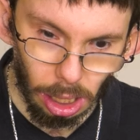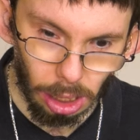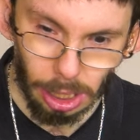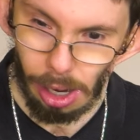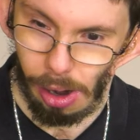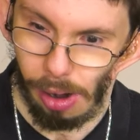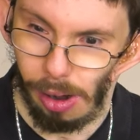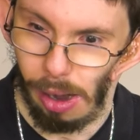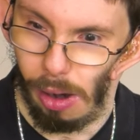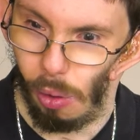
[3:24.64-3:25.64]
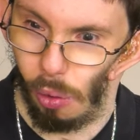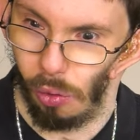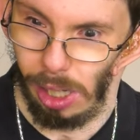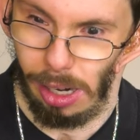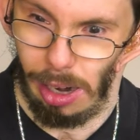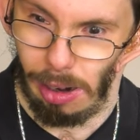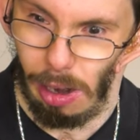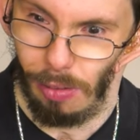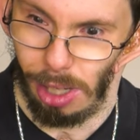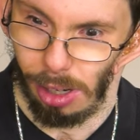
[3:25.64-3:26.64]
Again, that's the whole reason I
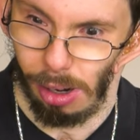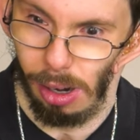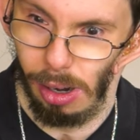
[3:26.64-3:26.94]
come here.